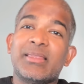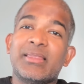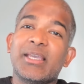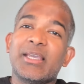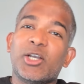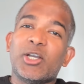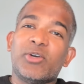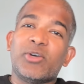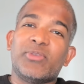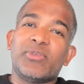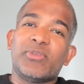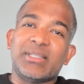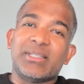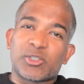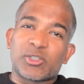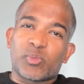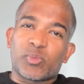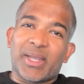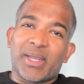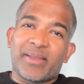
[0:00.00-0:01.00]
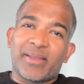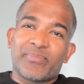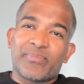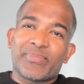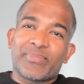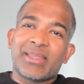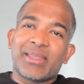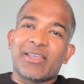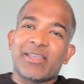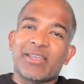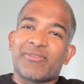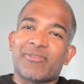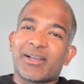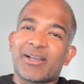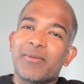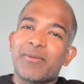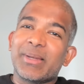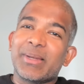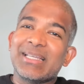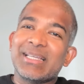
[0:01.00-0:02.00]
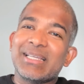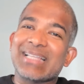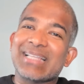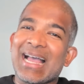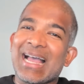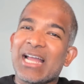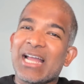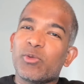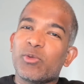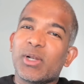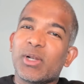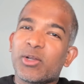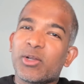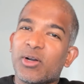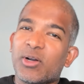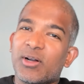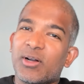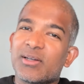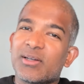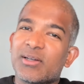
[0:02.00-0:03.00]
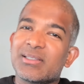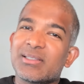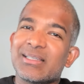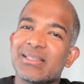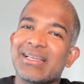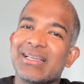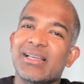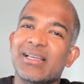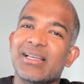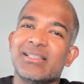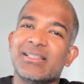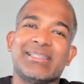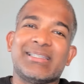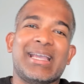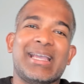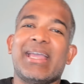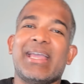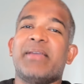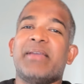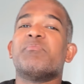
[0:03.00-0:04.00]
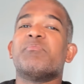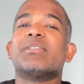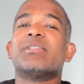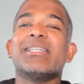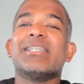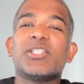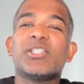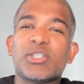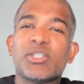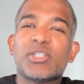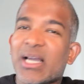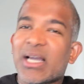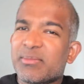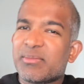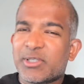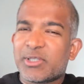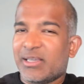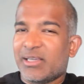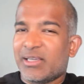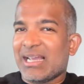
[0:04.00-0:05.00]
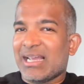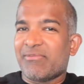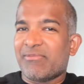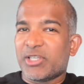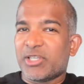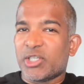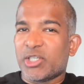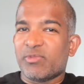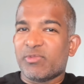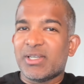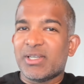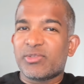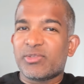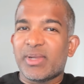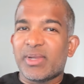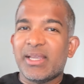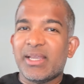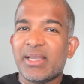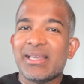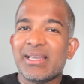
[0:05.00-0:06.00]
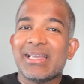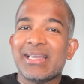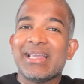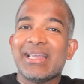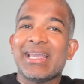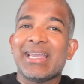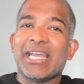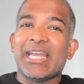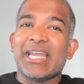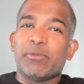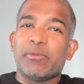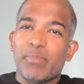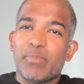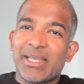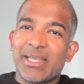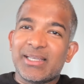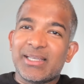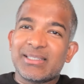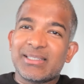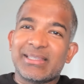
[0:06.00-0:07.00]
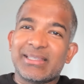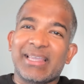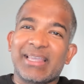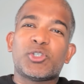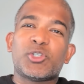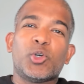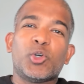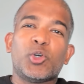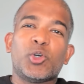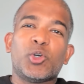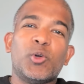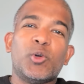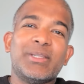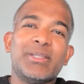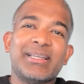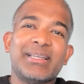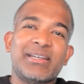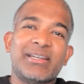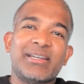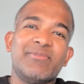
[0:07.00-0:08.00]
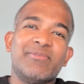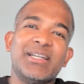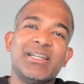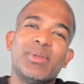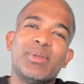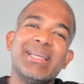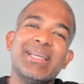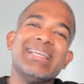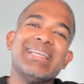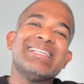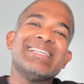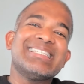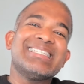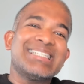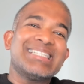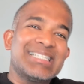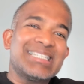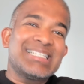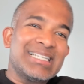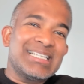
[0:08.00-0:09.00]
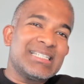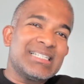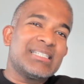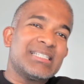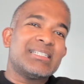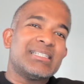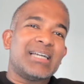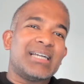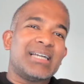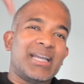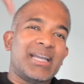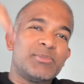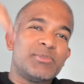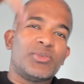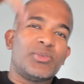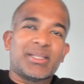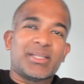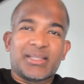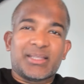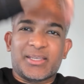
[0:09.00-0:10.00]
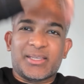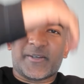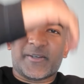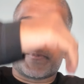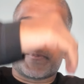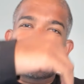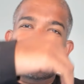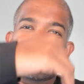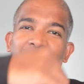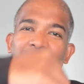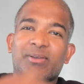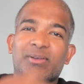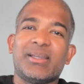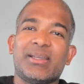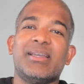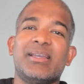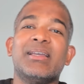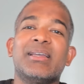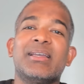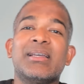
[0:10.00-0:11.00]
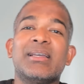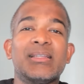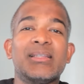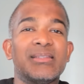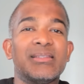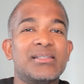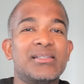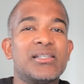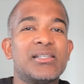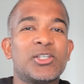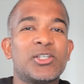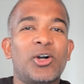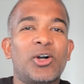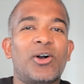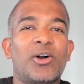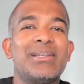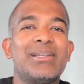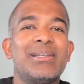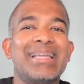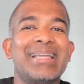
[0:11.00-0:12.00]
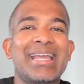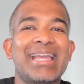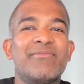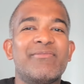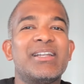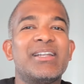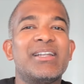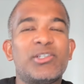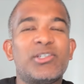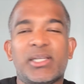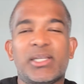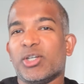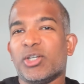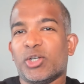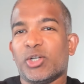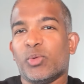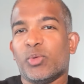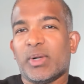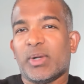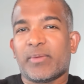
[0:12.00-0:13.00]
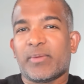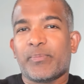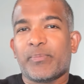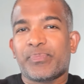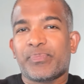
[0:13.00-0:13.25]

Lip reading: Think of it this way. If a company's annual COGS is, say, 6 times their average inventory, it means they've sold their inventory 6 times during the year. Okay, this is called inventory turnover.